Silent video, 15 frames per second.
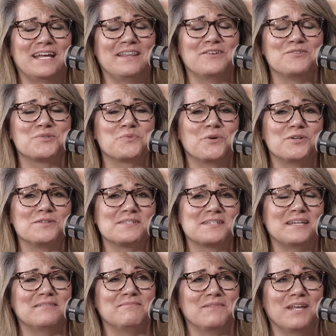And those words
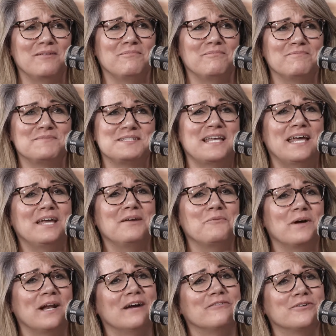can say
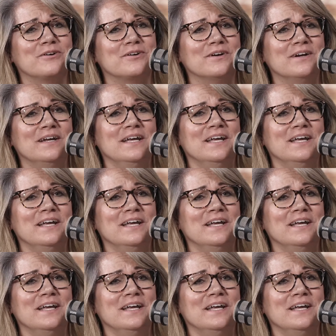whatever.